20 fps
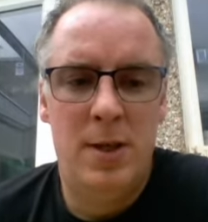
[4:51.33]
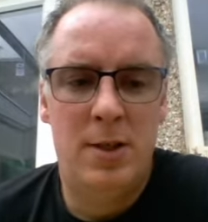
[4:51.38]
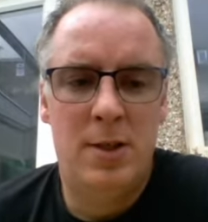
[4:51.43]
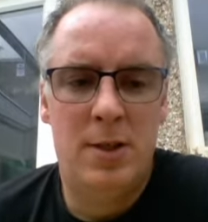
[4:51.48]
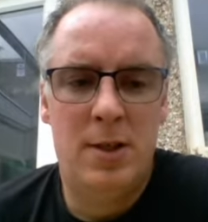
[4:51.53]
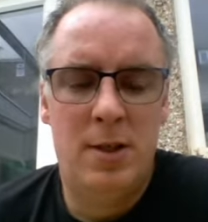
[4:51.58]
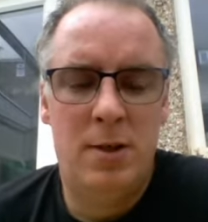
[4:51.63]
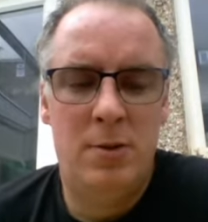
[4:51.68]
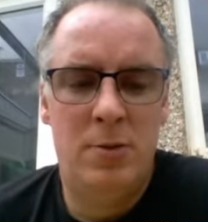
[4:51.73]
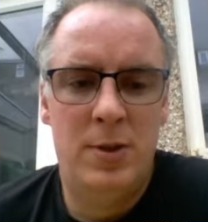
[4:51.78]

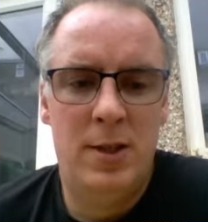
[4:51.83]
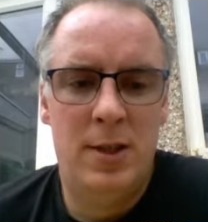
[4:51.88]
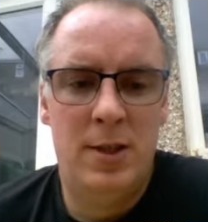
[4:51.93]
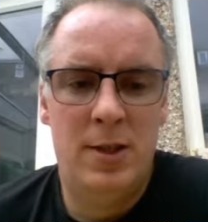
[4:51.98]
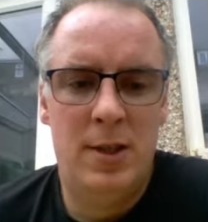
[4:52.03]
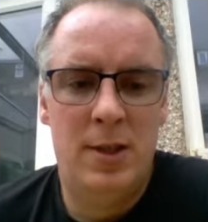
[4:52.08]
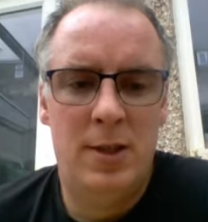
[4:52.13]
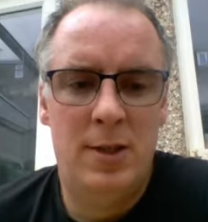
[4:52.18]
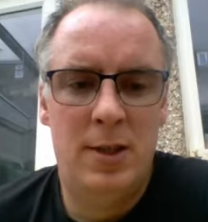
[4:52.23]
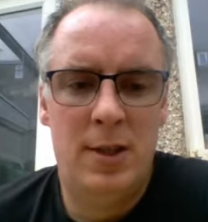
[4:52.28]
Made the
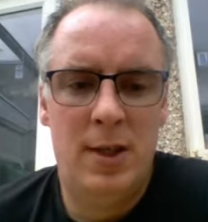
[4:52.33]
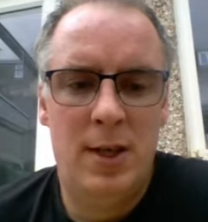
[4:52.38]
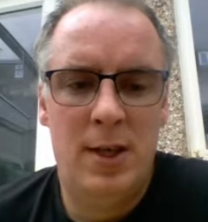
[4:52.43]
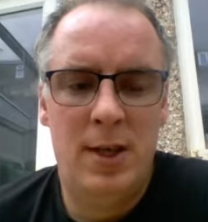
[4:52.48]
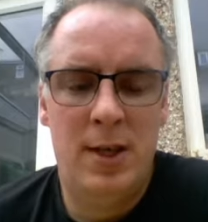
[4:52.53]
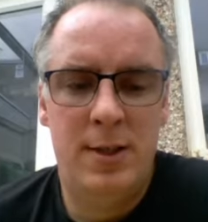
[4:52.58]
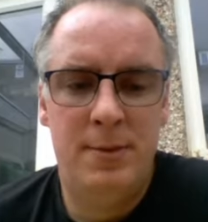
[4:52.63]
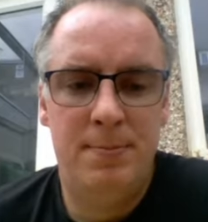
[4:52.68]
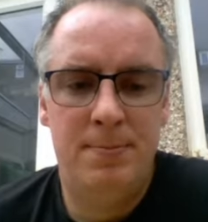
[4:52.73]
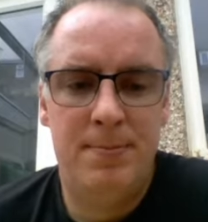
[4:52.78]
skulls out of das
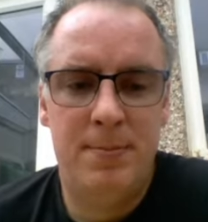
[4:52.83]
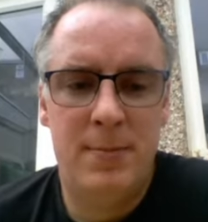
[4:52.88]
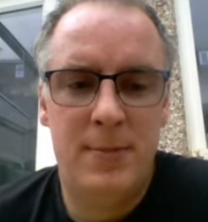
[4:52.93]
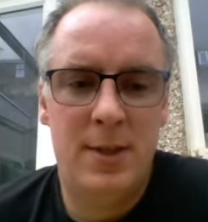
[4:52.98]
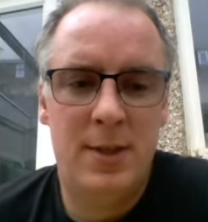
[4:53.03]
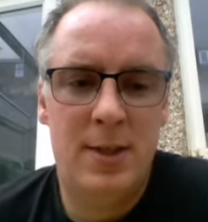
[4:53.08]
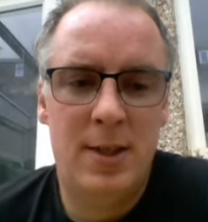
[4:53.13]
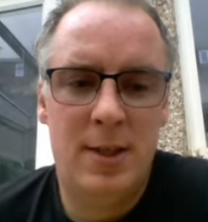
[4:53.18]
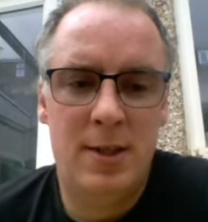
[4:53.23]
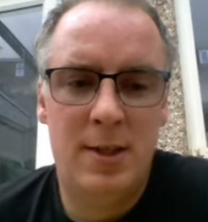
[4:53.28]
clay,
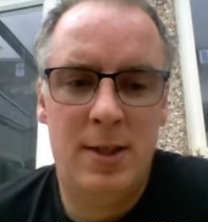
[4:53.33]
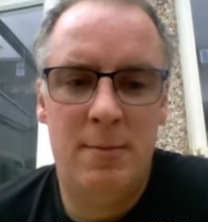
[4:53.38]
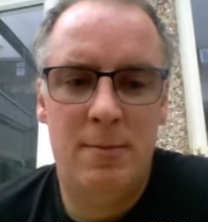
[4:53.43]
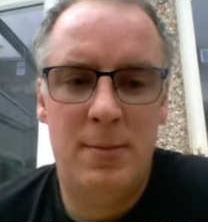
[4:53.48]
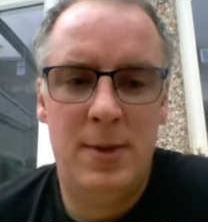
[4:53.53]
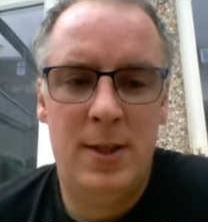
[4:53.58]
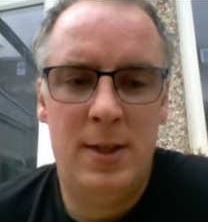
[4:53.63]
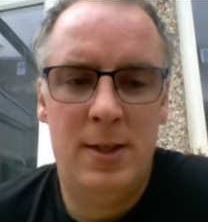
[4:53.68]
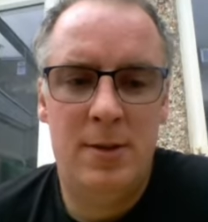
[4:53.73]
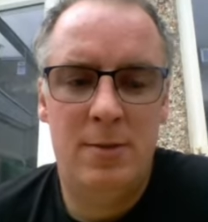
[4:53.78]

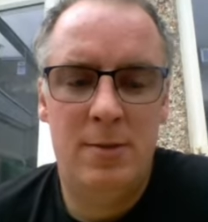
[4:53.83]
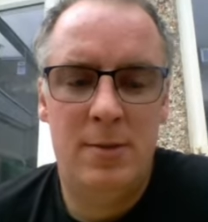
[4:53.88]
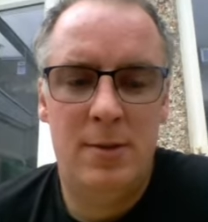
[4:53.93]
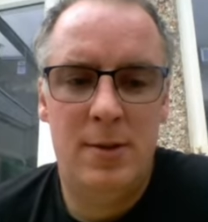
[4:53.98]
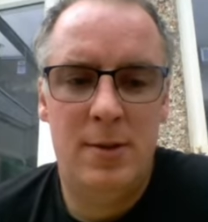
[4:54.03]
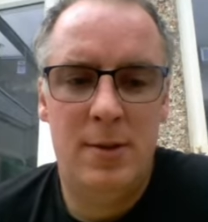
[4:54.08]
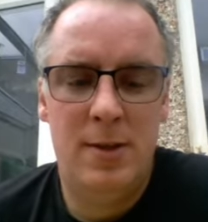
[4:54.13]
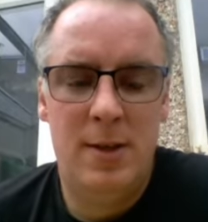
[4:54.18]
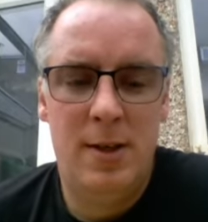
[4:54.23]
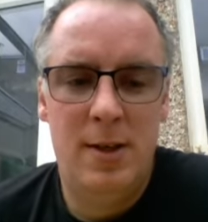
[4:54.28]
stuck them
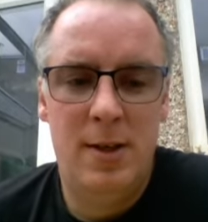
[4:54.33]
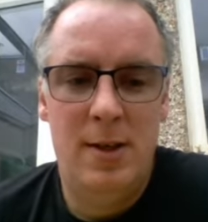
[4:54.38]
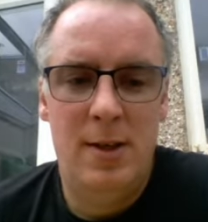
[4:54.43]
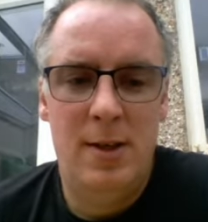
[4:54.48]
down.